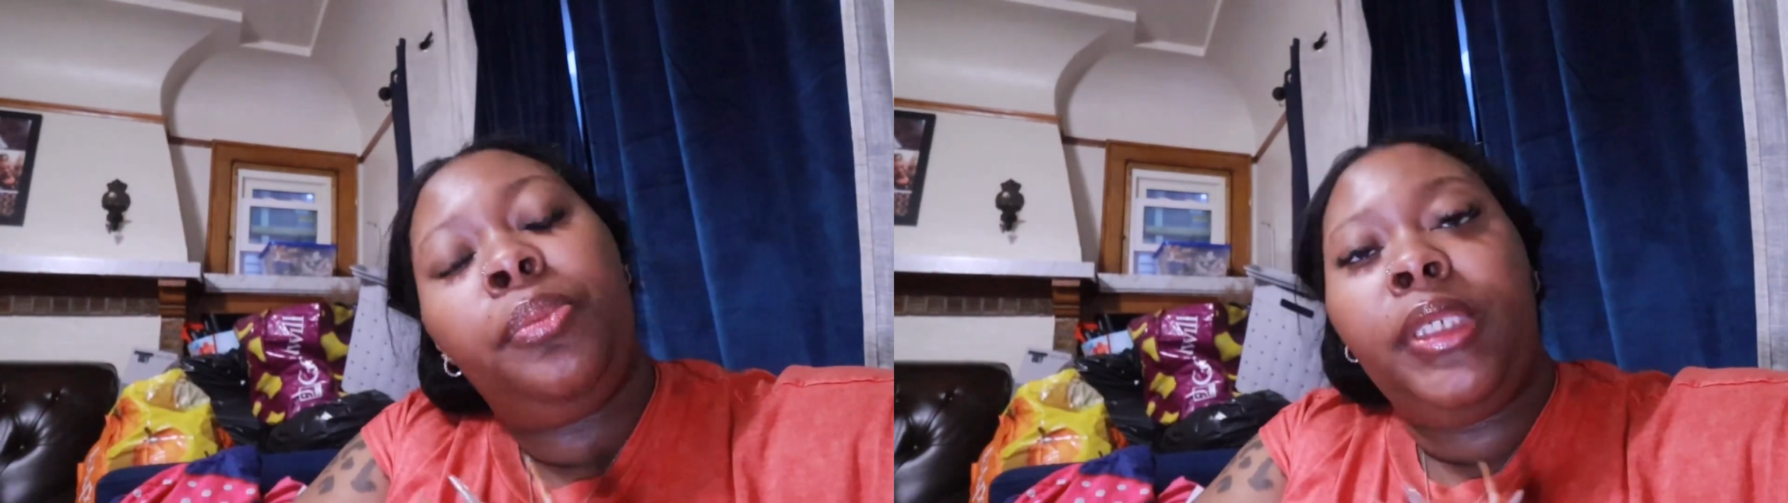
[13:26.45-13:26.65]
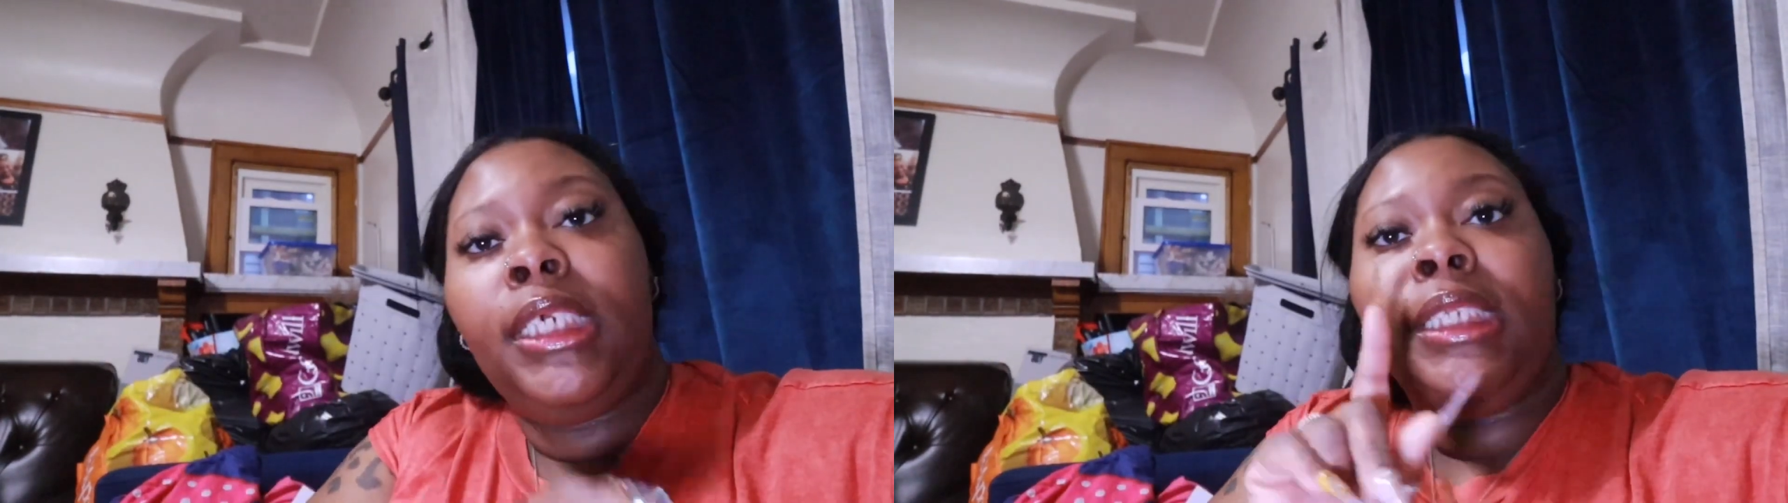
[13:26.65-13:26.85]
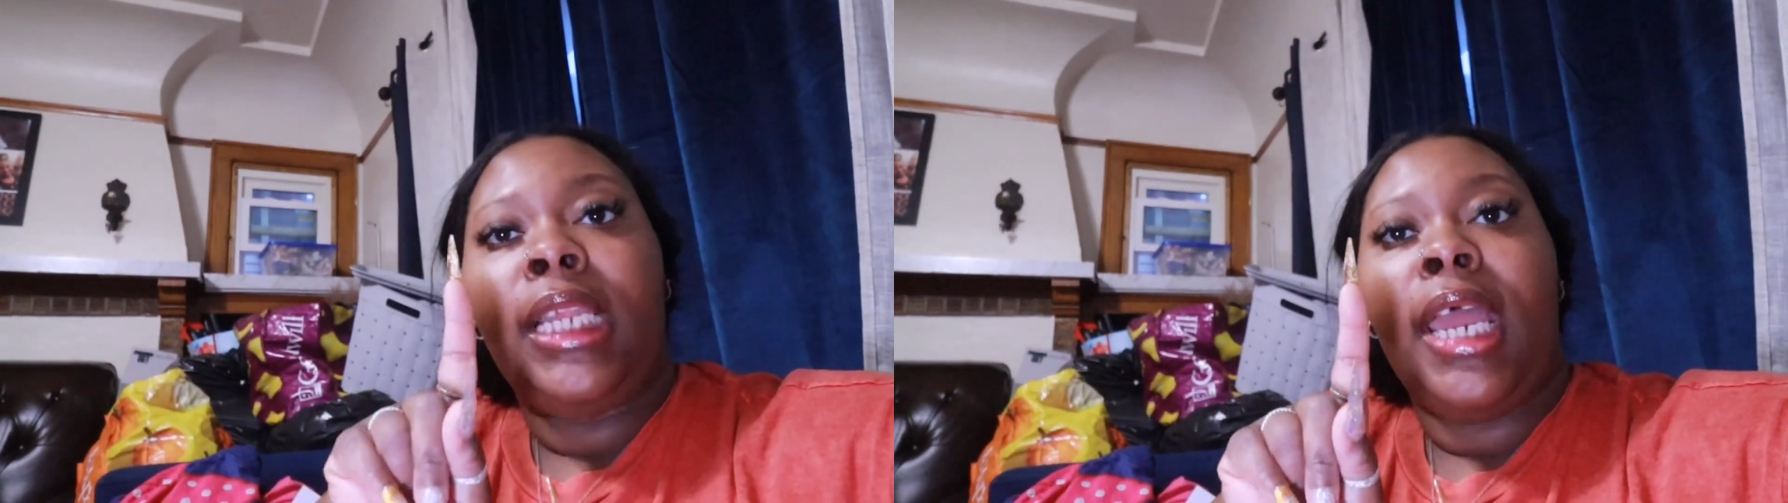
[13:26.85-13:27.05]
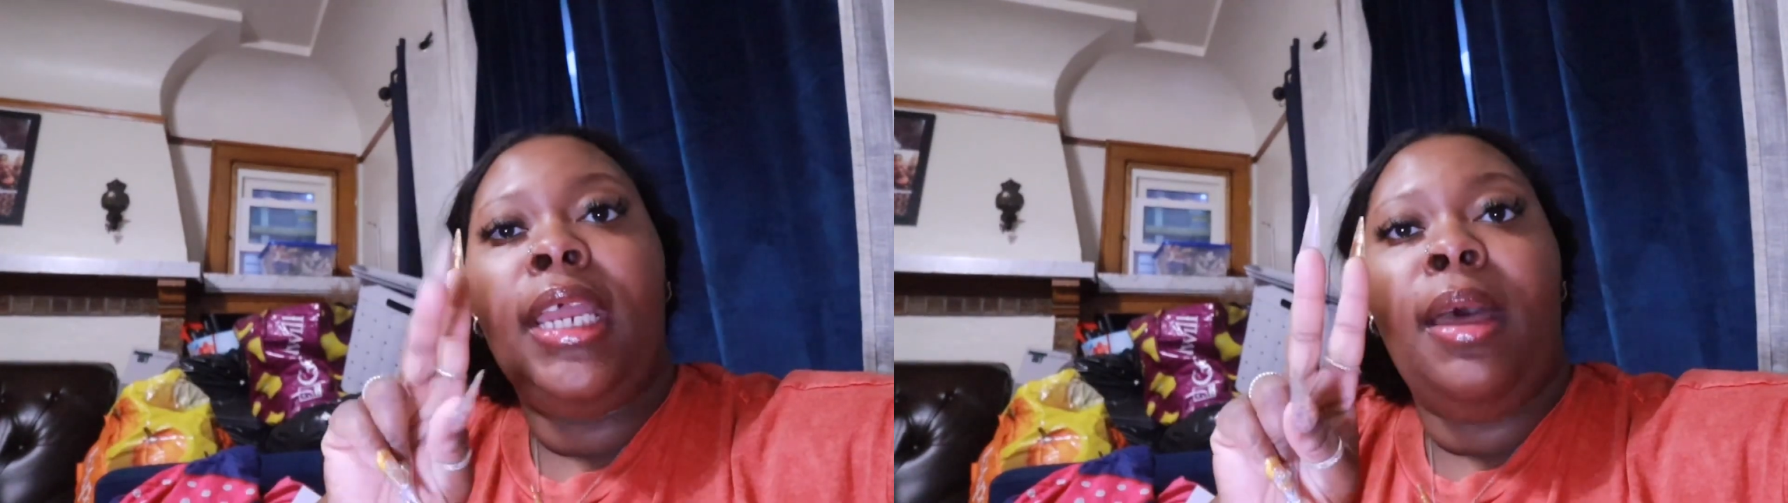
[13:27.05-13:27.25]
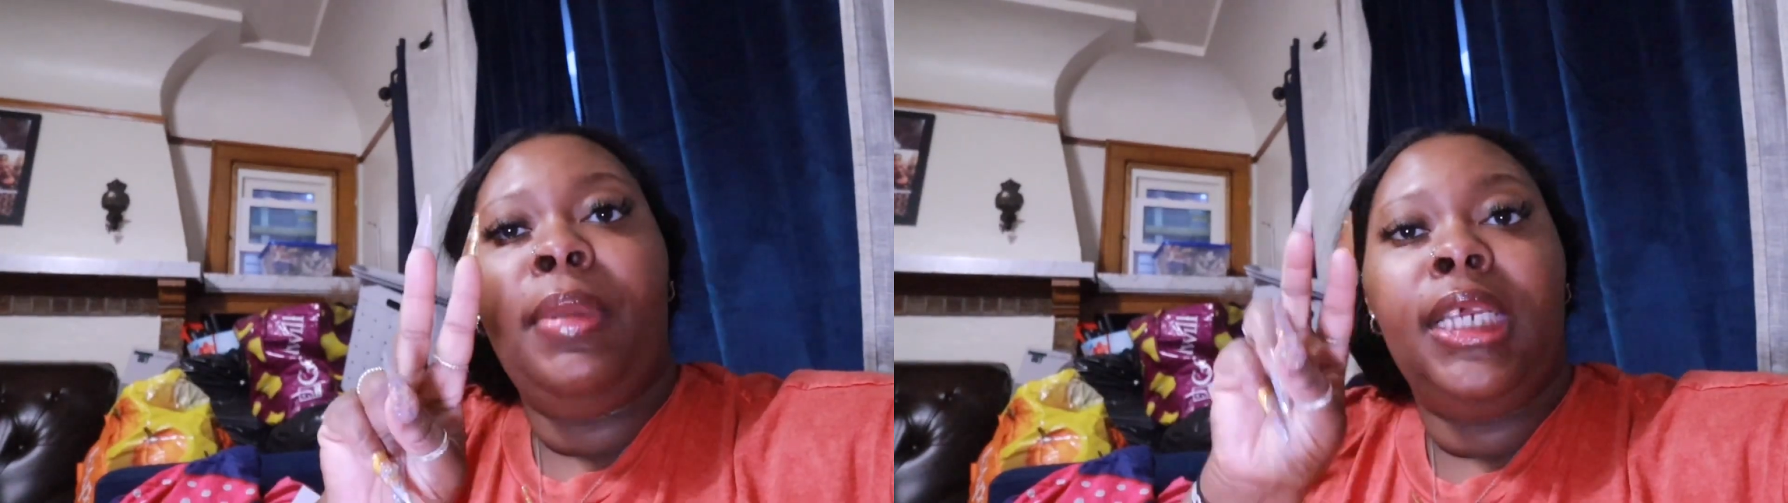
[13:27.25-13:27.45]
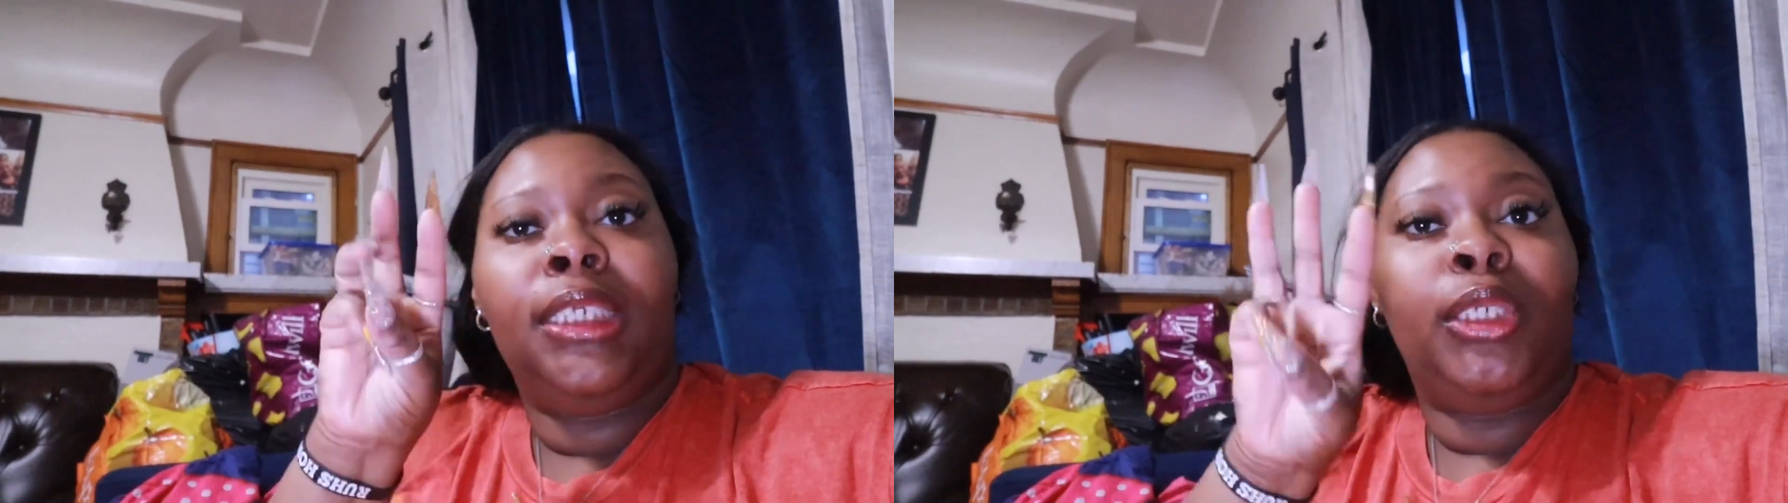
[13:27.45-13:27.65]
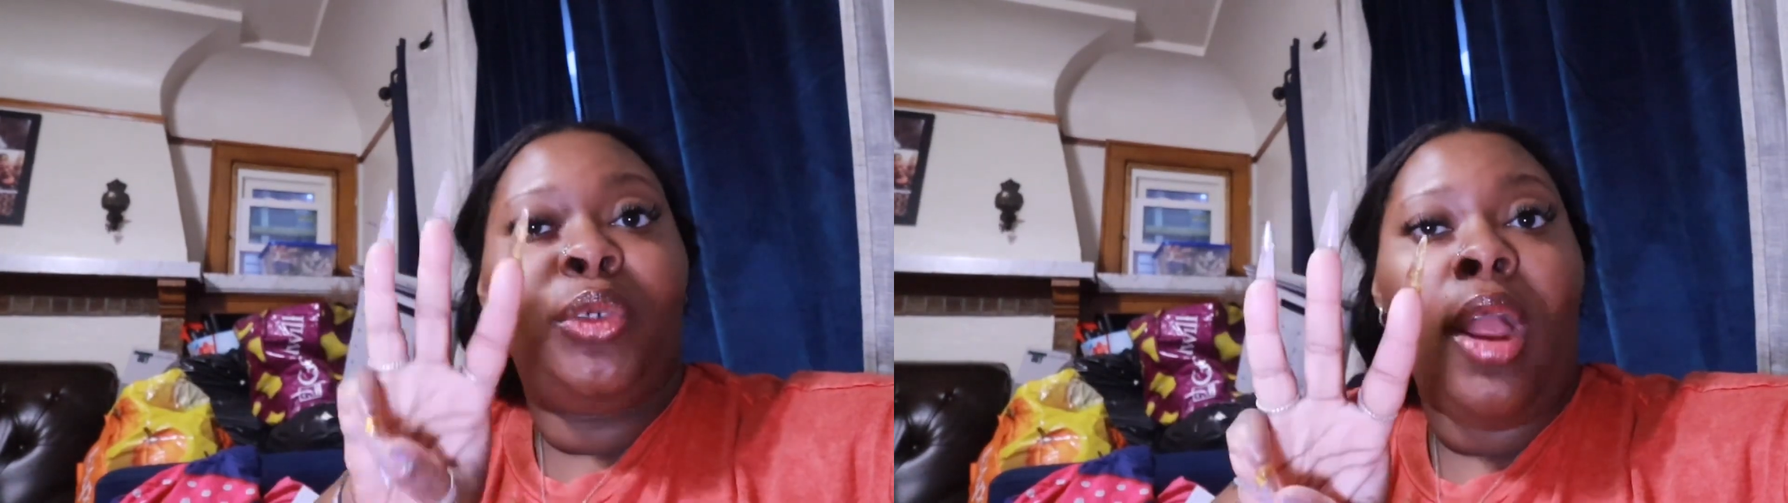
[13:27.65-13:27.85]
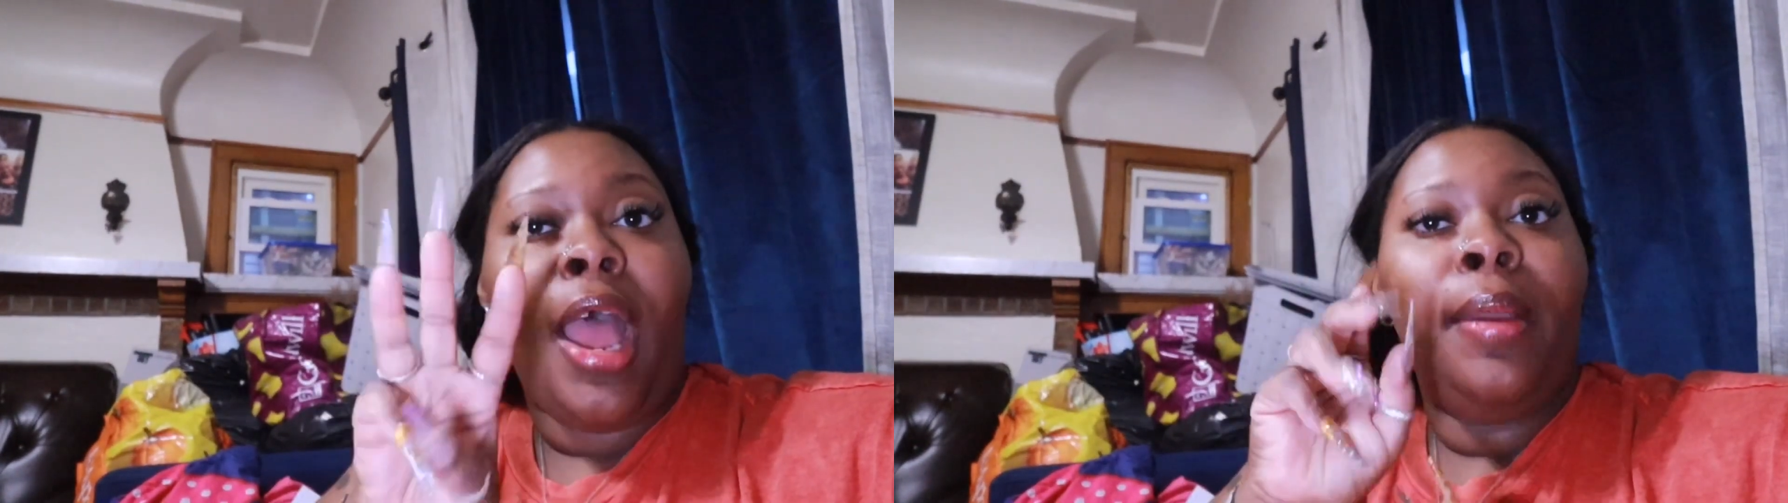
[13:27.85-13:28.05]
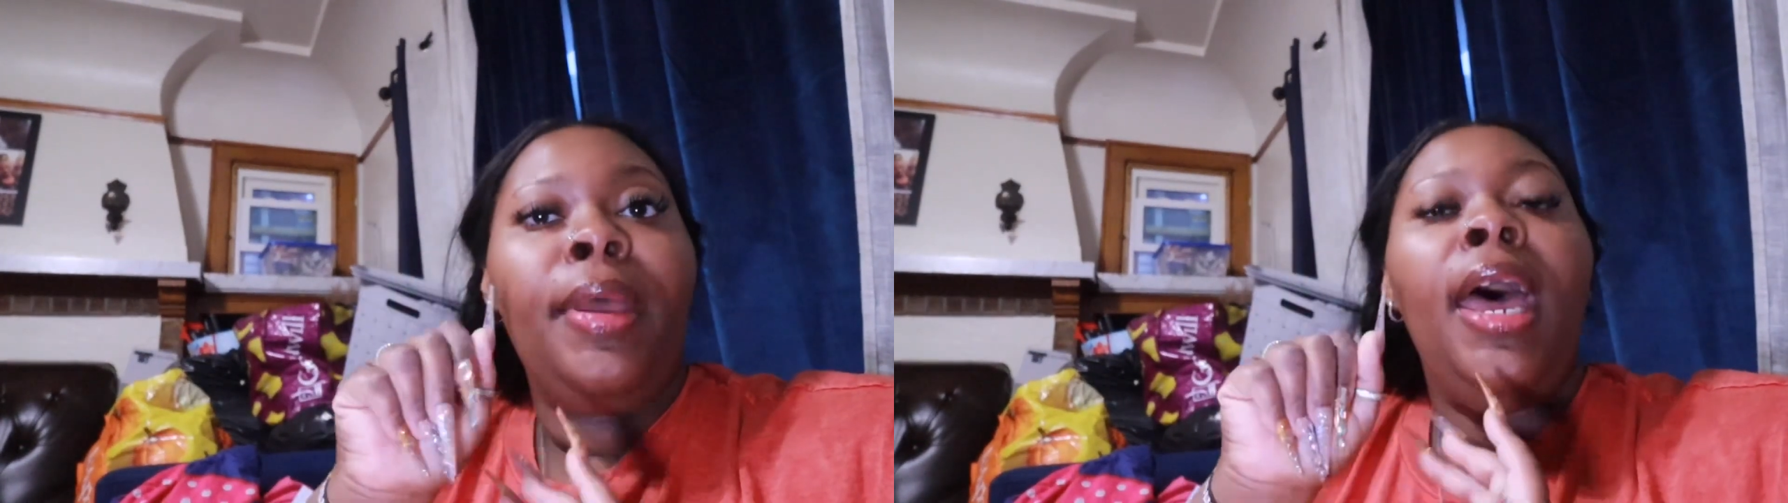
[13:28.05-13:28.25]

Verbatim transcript: Please like, comment, and subscribe,